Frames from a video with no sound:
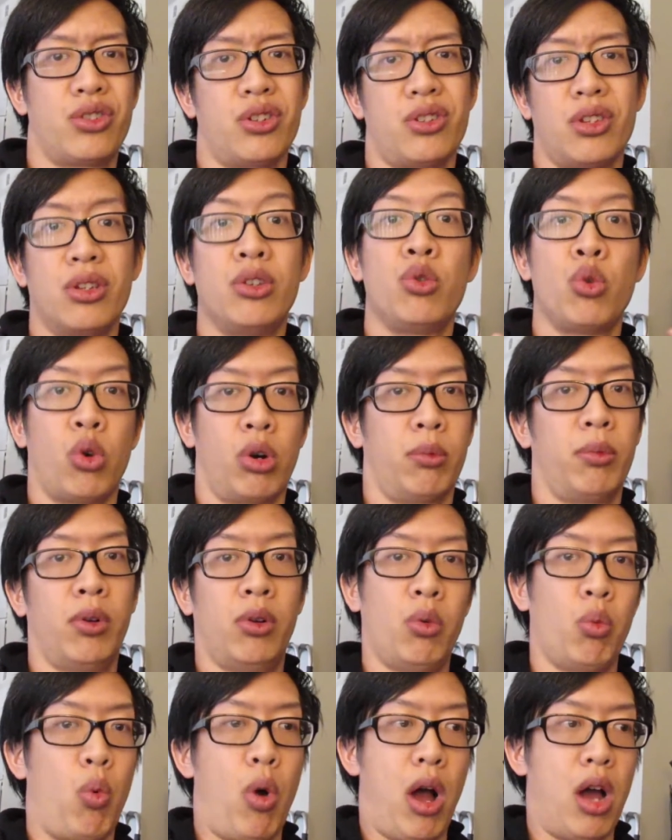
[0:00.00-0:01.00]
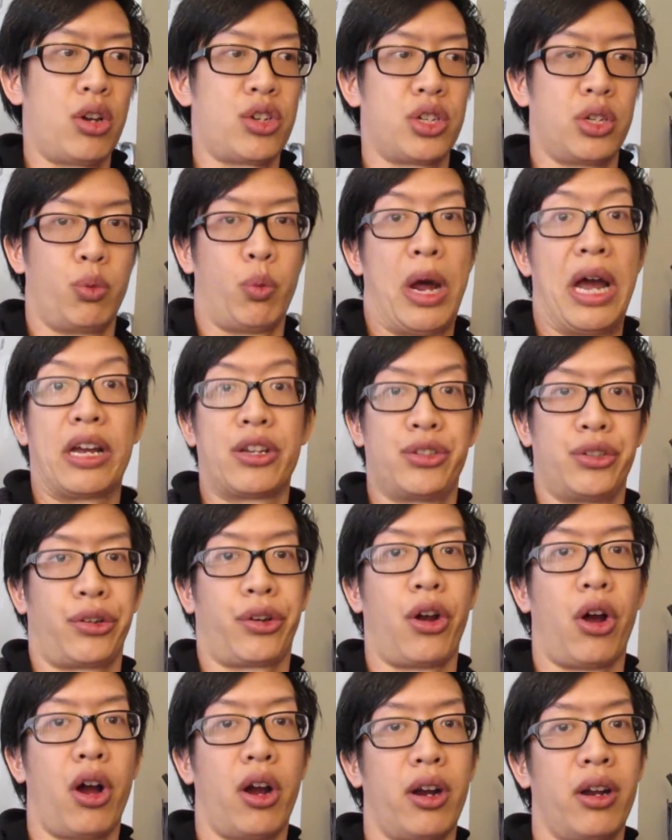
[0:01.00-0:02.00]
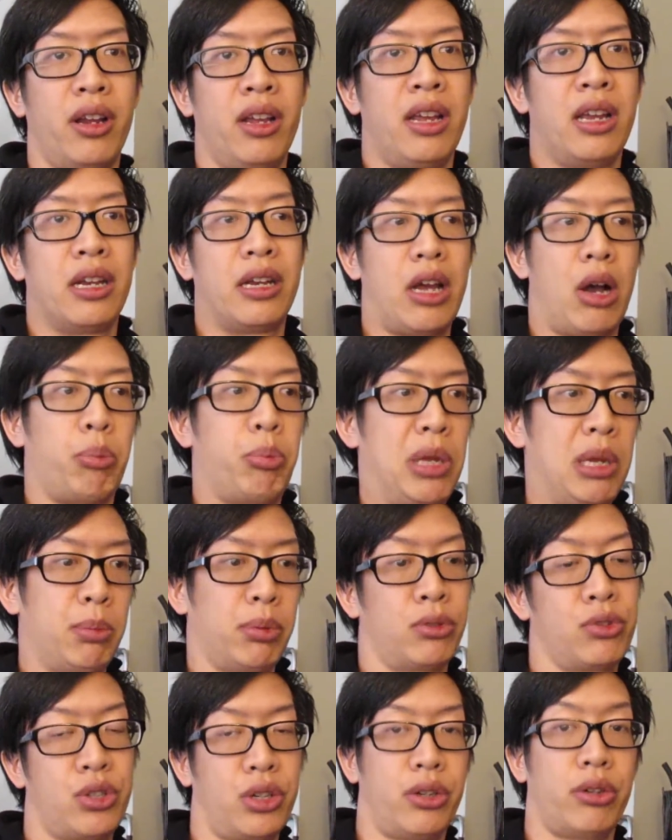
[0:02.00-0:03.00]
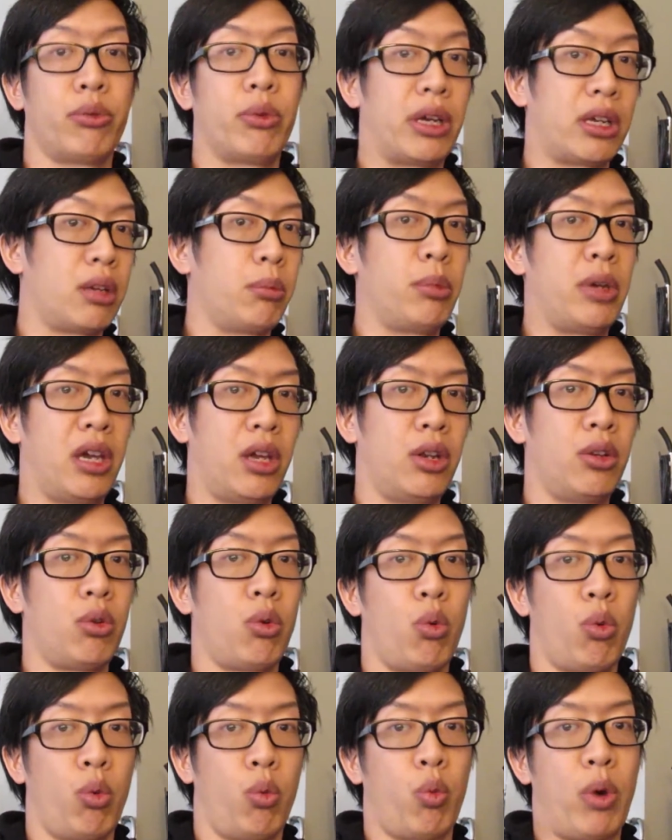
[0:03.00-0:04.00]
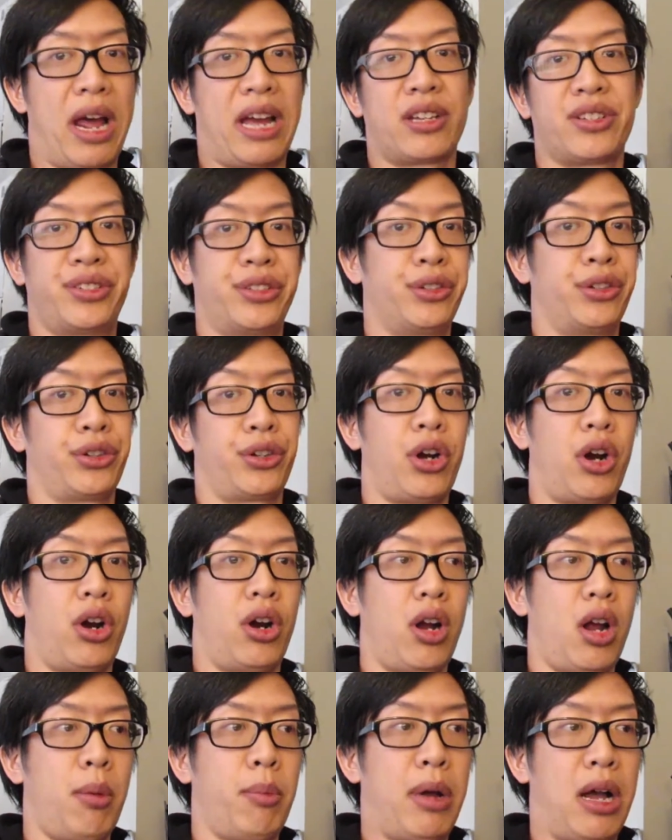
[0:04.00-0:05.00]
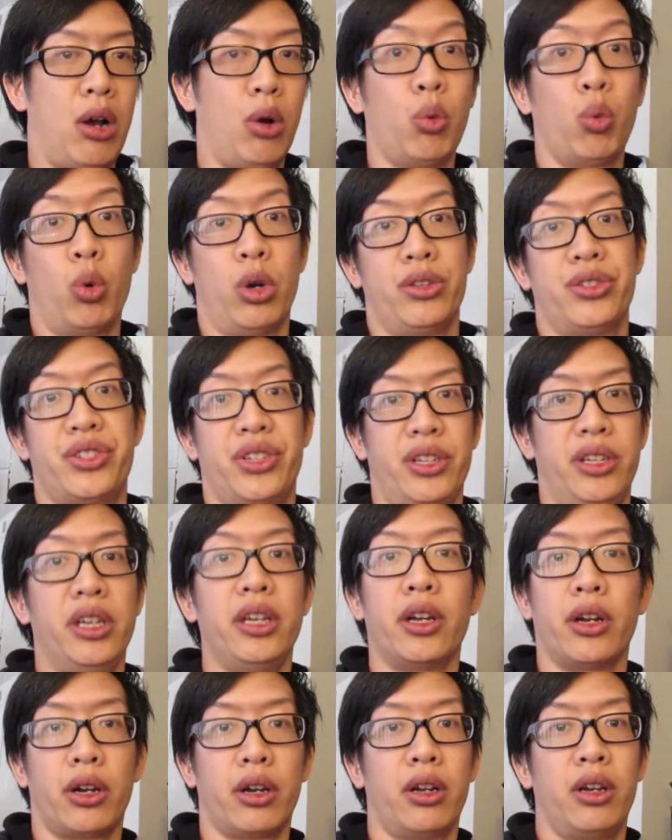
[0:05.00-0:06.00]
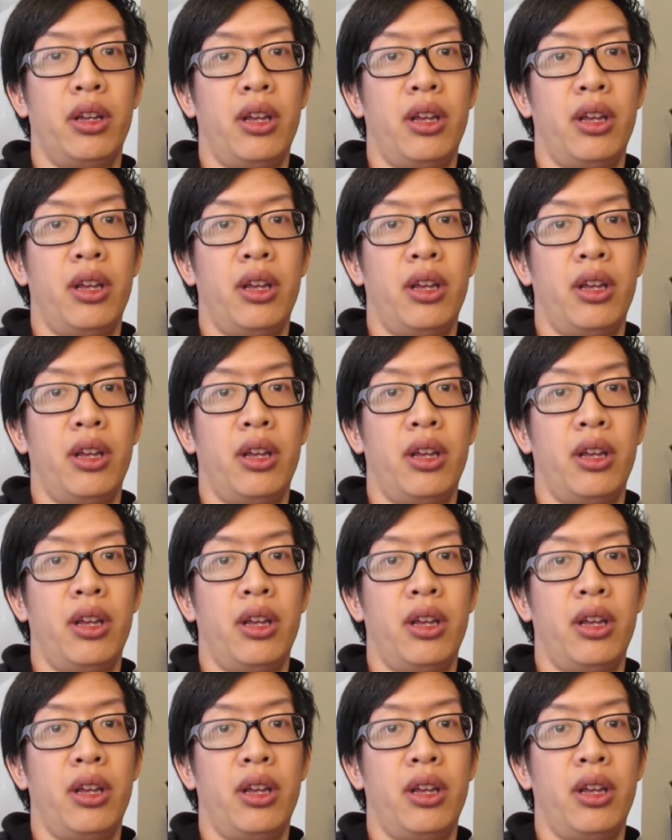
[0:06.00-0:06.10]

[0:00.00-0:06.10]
just a normal wash and wax your car. Now, people generally recommend waxing your car about once a year.